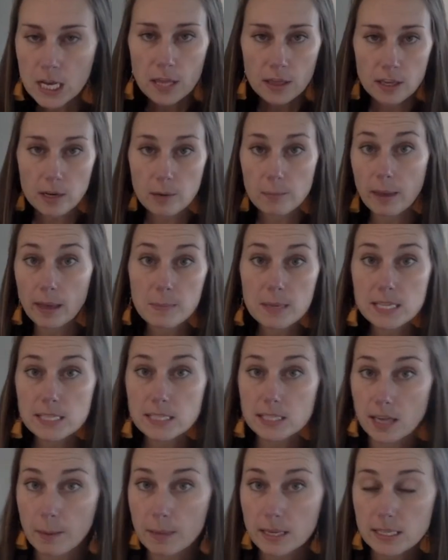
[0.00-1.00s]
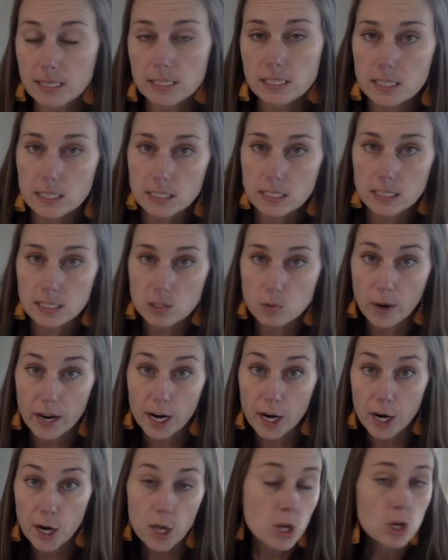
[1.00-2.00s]
There may be some instances
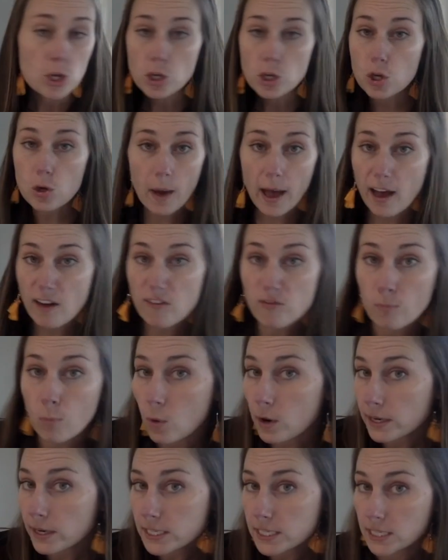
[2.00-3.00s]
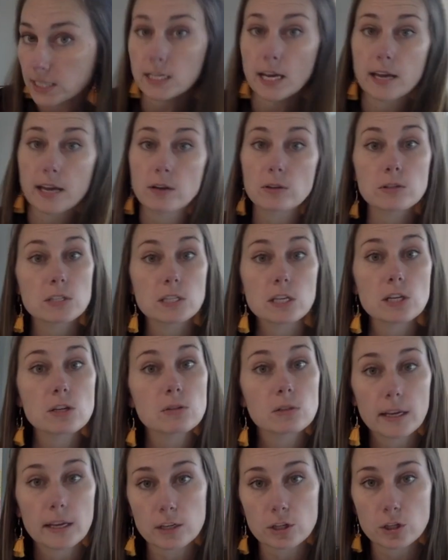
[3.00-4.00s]
where you have more details that you'd
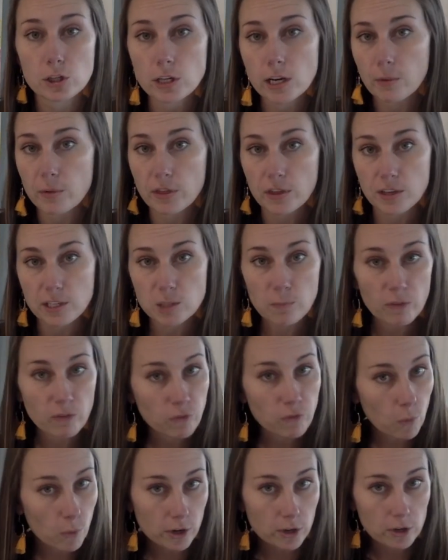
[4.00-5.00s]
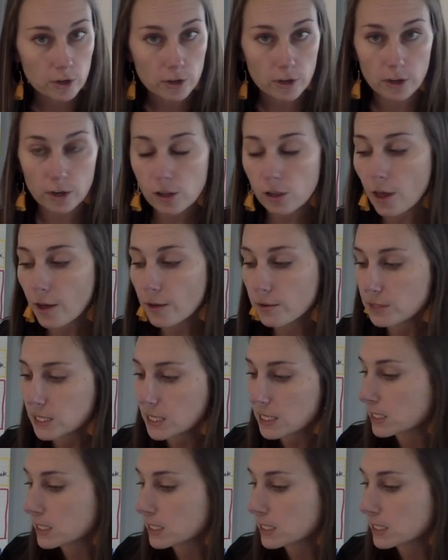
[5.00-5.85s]
like to share with us before your closing